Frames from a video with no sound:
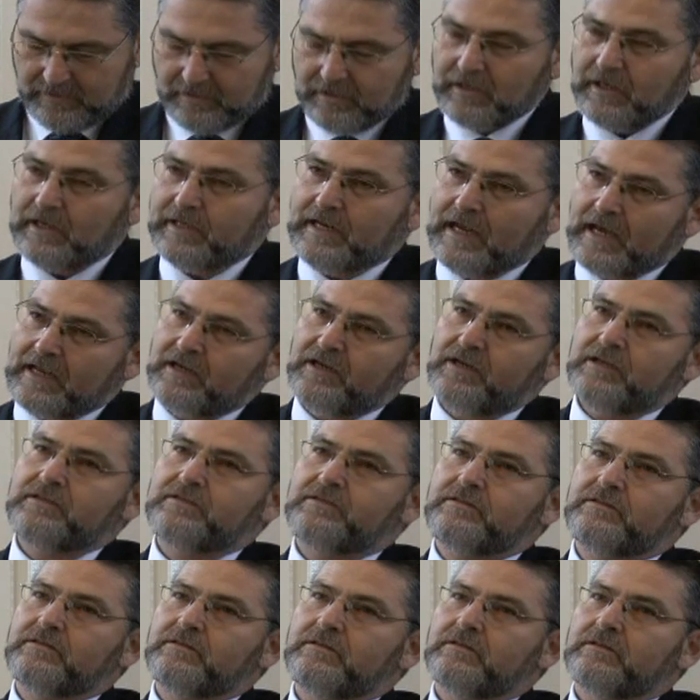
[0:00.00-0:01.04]
And that
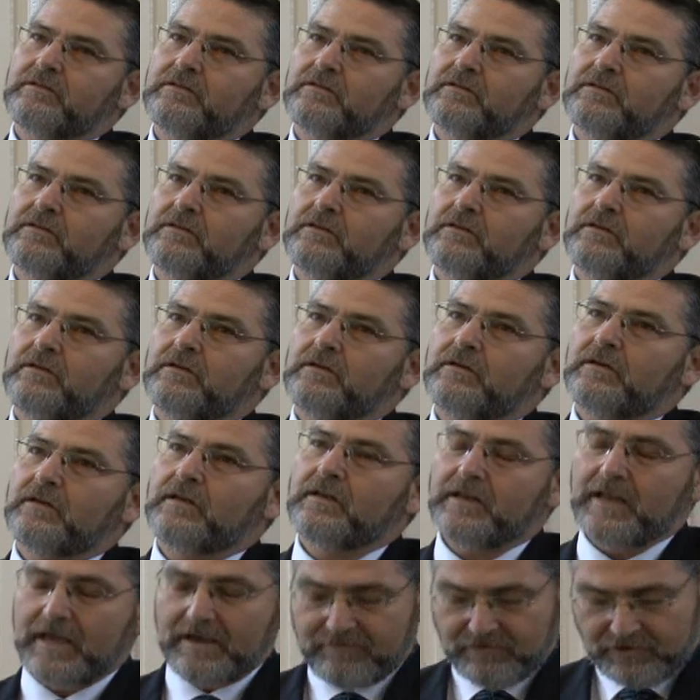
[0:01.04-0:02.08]
is,
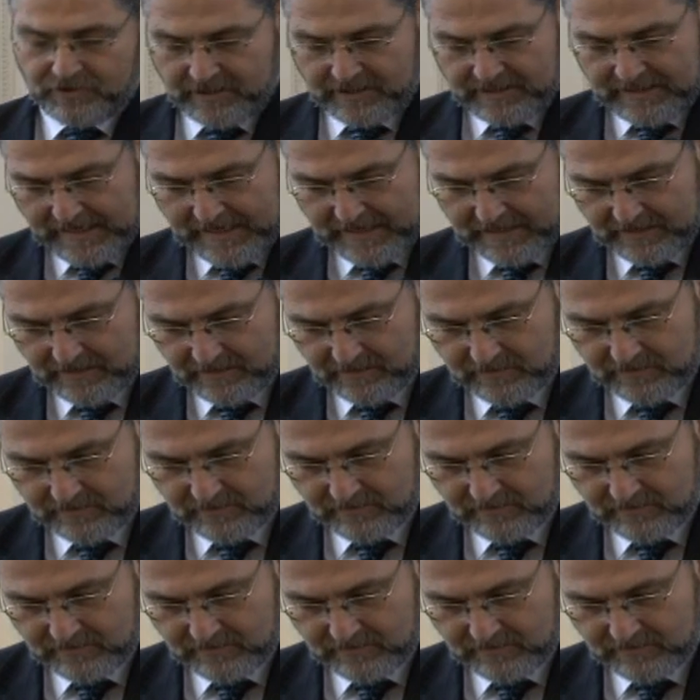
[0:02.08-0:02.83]
never again